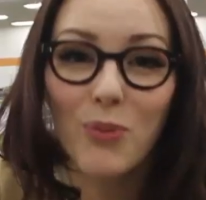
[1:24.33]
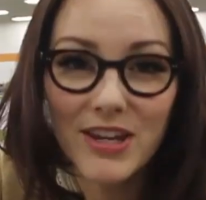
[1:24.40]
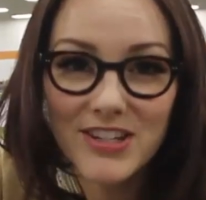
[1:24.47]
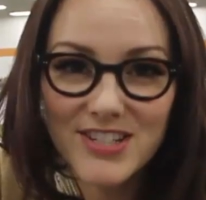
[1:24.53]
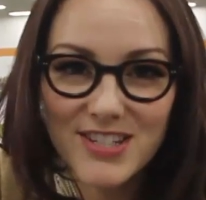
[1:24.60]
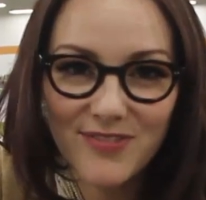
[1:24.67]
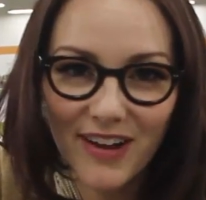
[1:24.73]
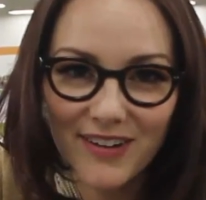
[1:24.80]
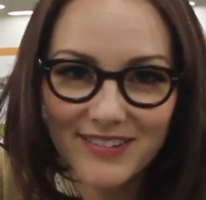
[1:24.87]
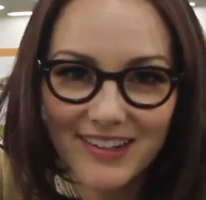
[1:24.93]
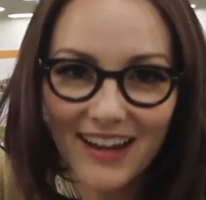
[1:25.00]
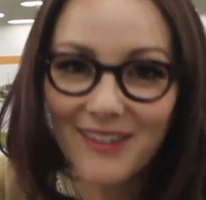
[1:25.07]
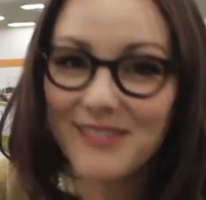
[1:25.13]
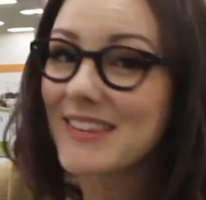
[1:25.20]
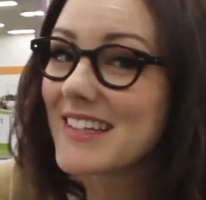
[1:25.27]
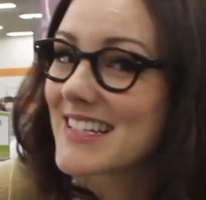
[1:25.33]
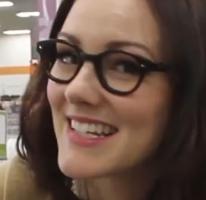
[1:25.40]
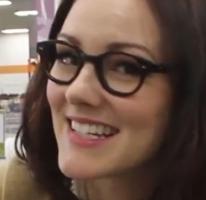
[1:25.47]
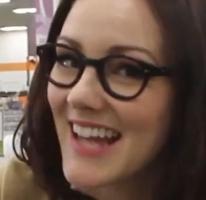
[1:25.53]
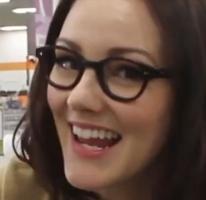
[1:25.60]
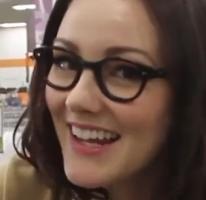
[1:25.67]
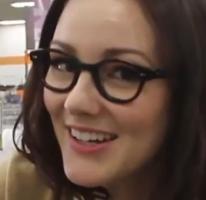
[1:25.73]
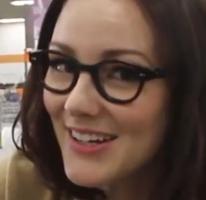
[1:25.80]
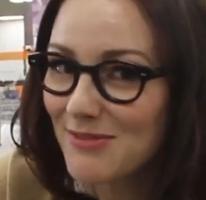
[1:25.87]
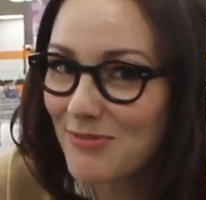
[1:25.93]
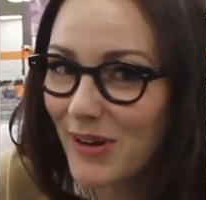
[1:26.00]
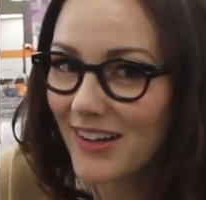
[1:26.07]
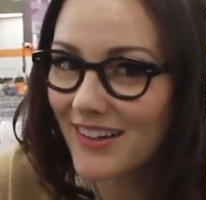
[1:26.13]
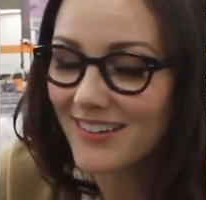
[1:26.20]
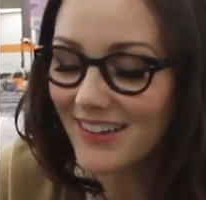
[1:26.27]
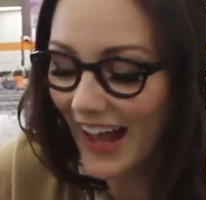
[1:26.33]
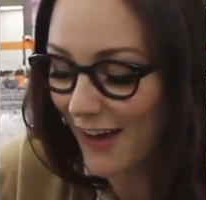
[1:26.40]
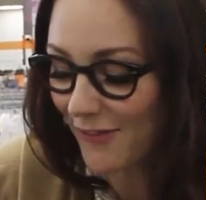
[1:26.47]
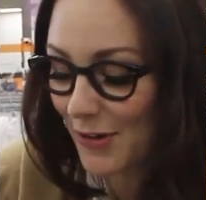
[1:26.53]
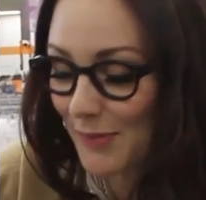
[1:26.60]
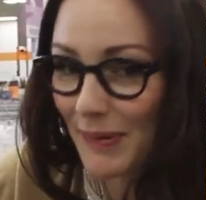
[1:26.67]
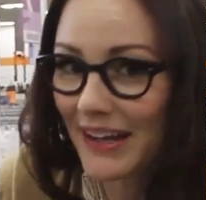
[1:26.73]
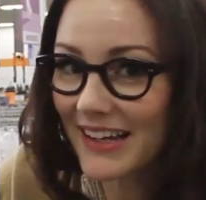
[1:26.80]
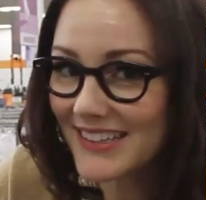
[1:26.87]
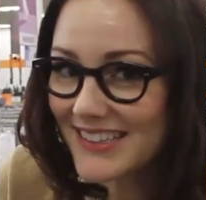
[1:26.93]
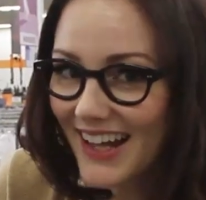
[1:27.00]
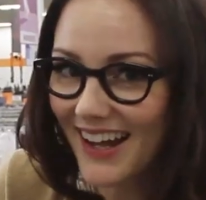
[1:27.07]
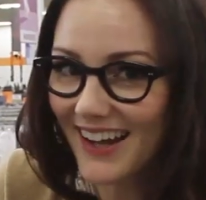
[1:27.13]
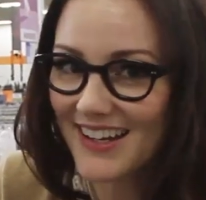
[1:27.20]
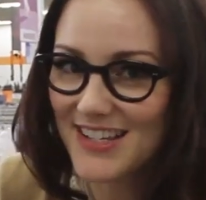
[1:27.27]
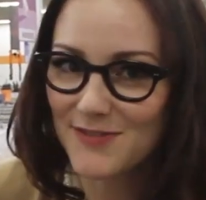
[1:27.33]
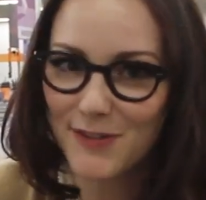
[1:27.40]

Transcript: We just found out that today at Goodwill, every pink tag is